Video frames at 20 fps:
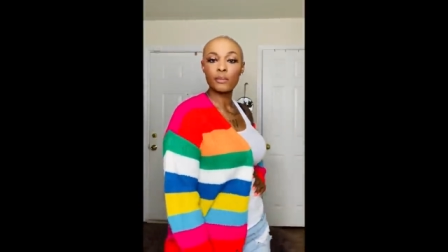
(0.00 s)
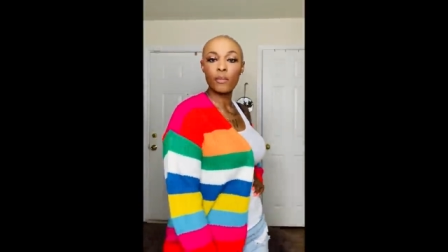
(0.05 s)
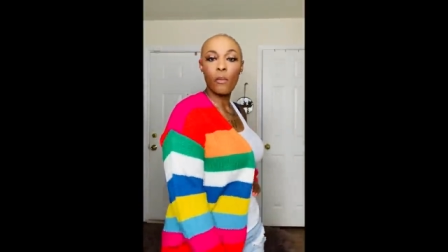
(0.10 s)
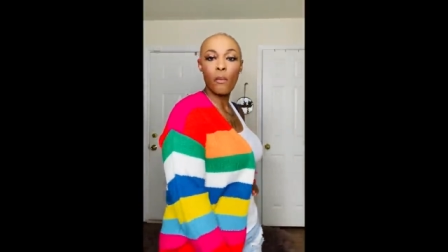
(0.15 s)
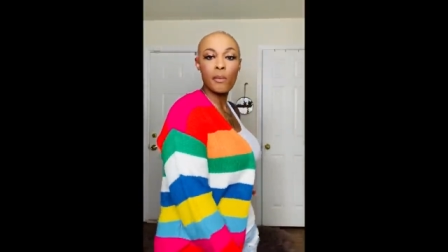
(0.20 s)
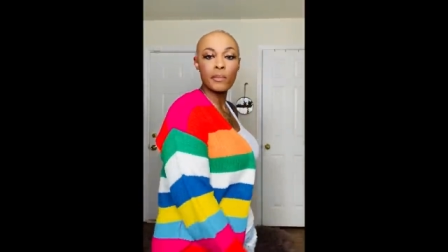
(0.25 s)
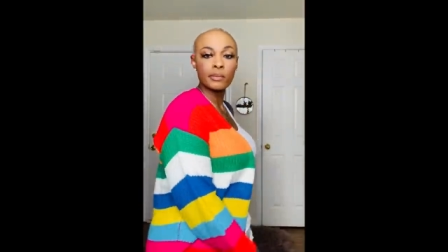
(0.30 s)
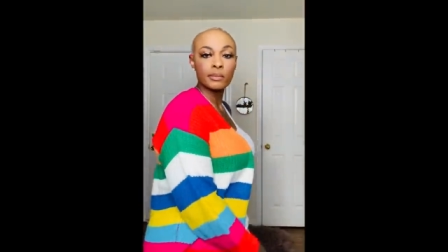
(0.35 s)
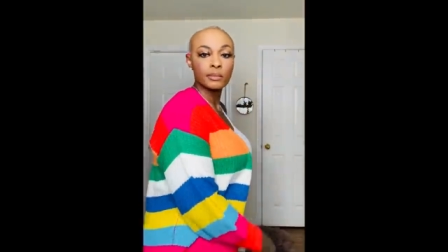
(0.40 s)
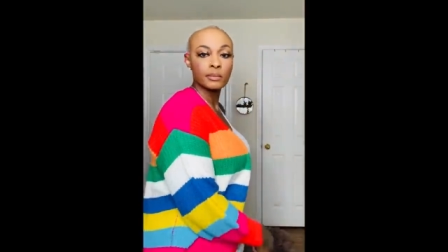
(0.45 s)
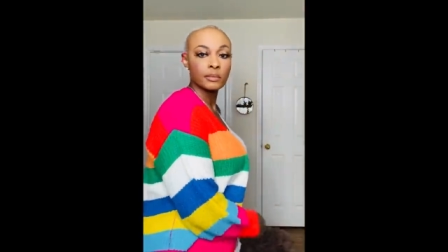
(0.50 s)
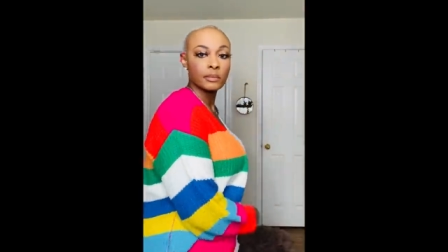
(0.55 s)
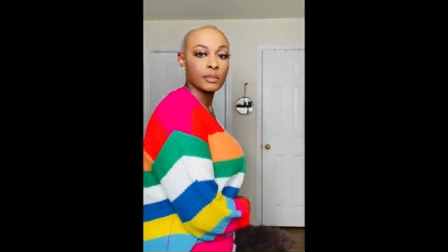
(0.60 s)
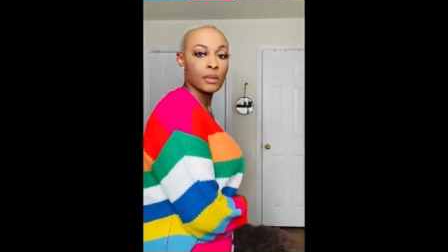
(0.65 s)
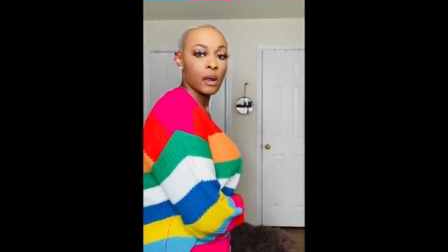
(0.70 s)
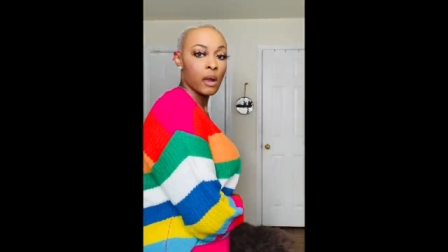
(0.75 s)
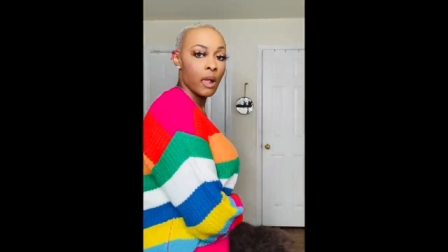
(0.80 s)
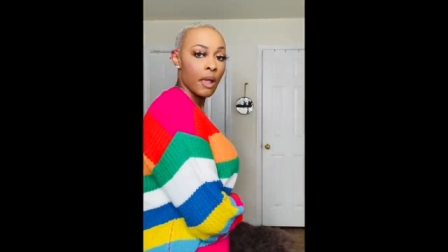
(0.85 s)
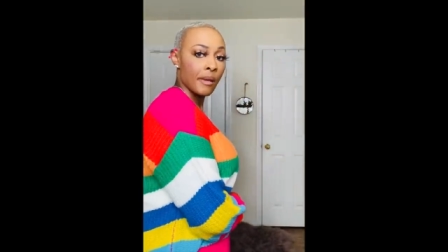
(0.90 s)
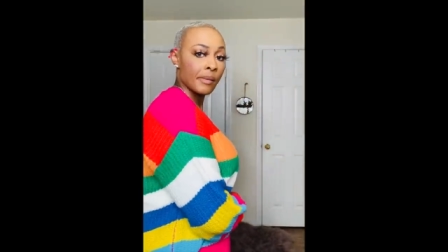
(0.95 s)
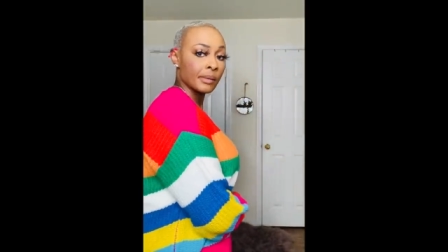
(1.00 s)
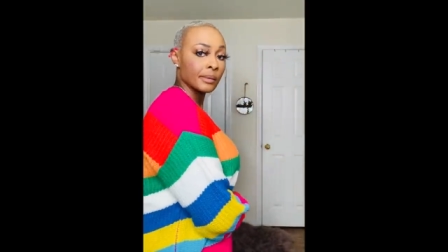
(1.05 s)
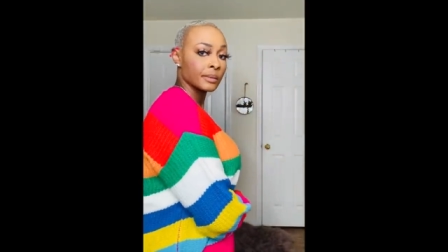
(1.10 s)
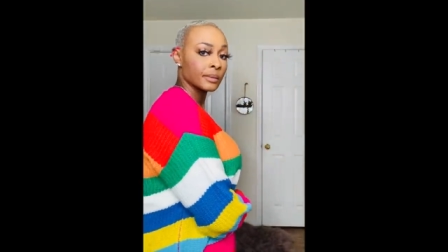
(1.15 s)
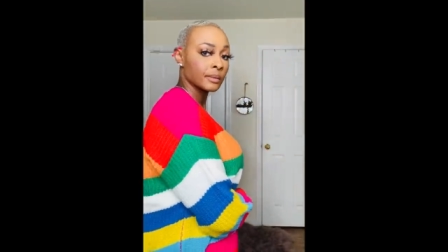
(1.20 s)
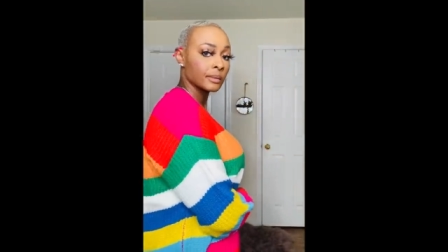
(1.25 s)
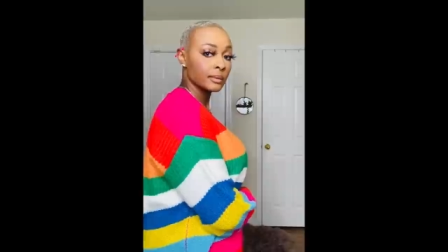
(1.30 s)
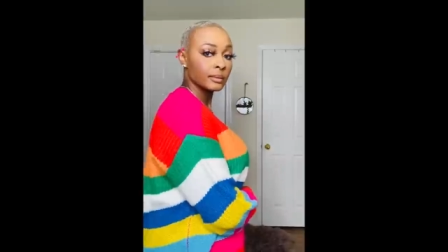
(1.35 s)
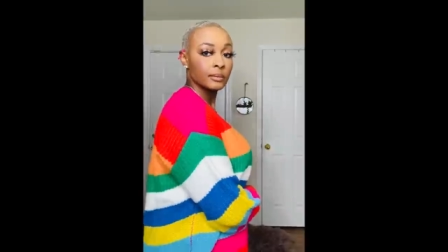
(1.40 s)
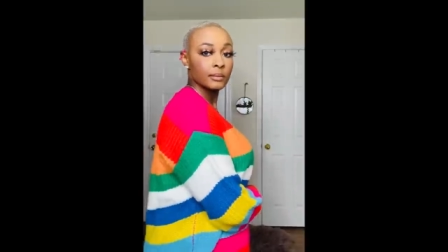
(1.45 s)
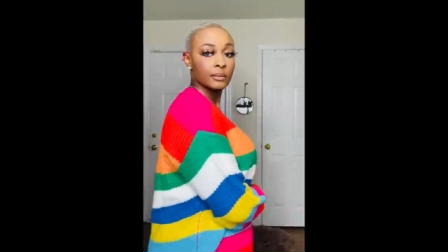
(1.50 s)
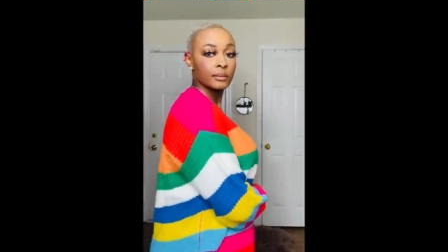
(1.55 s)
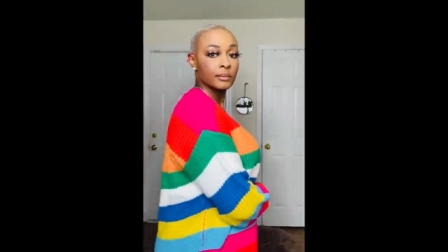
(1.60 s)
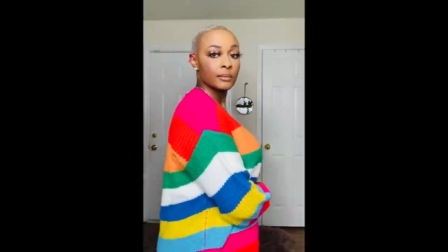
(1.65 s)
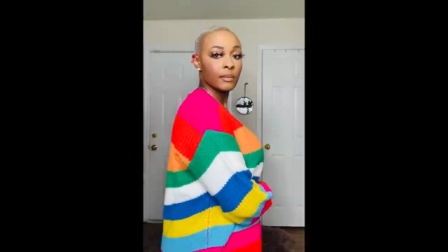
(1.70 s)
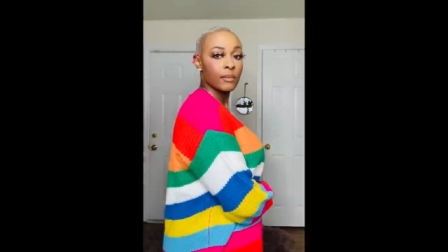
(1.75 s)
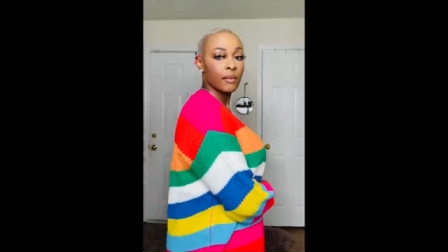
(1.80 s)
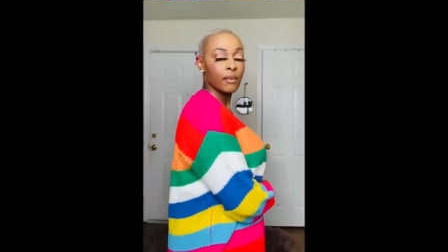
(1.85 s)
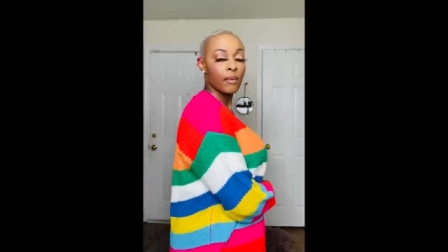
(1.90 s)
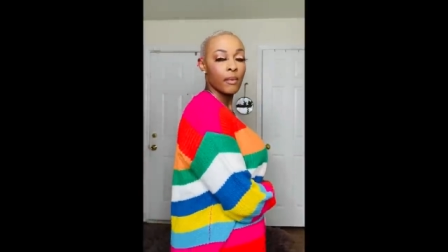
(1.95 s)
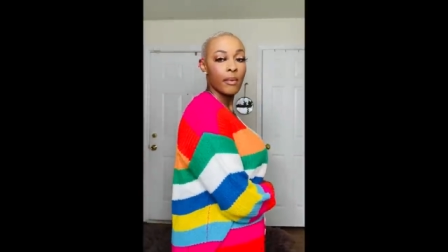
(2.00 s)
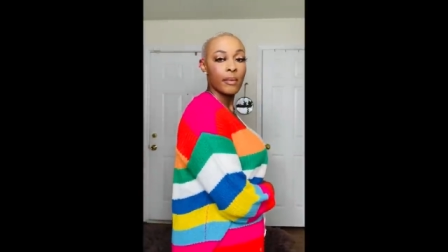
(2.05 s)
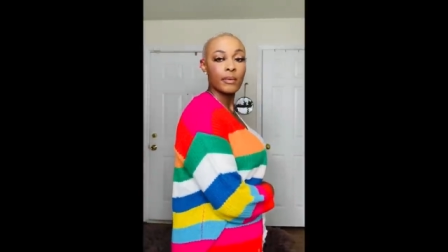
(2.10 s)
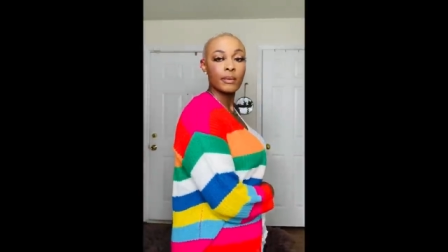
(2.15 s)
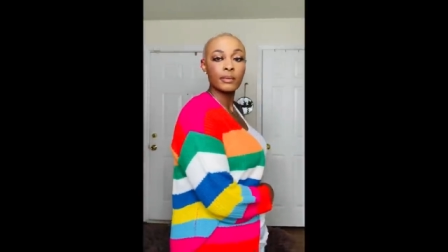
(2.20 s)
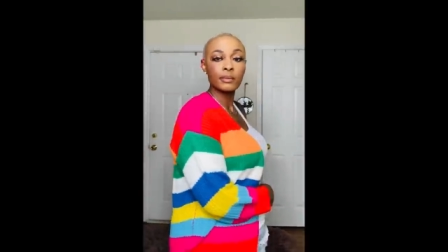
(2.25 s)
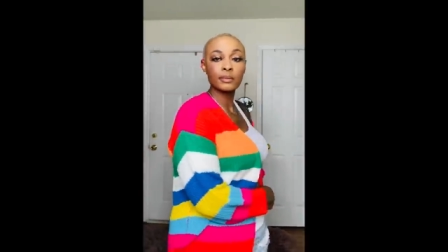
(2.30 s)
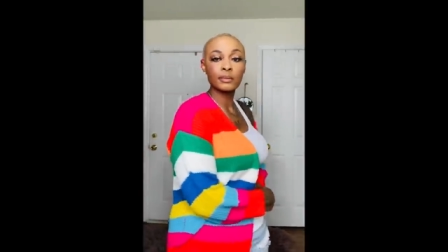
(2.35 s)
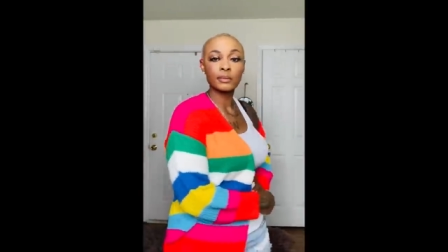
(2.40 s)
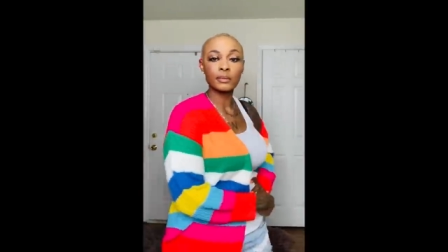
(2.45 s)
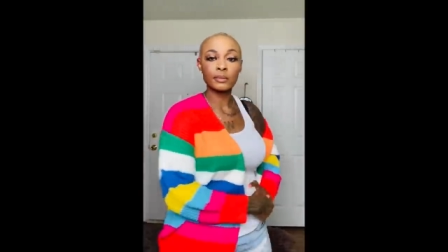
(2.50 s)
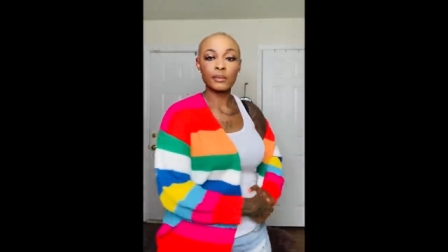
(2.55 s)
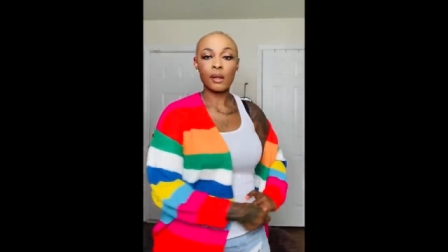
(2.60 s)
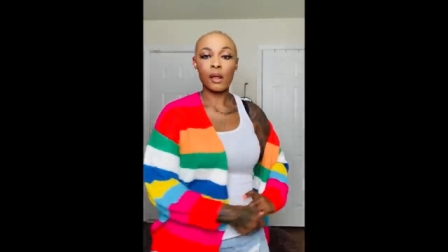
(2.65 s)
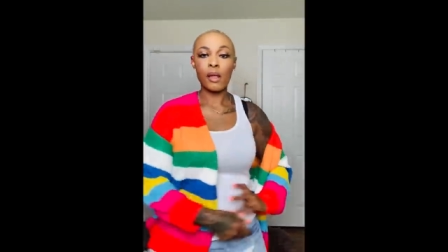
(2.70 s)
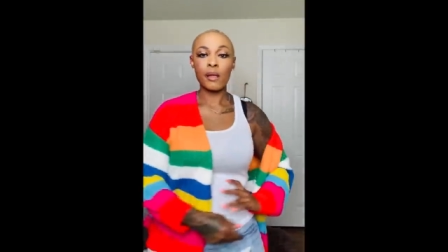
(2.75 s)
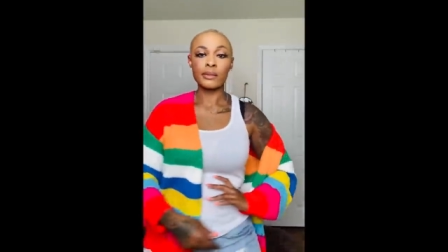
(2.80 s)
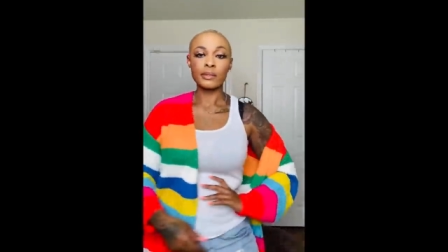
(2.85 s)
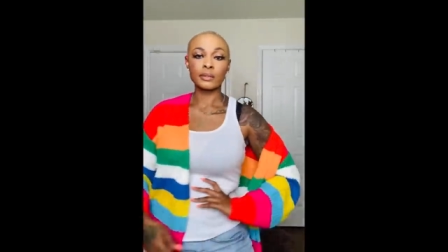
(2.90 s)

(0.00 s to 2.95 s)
Them silly tattoos. Ooh,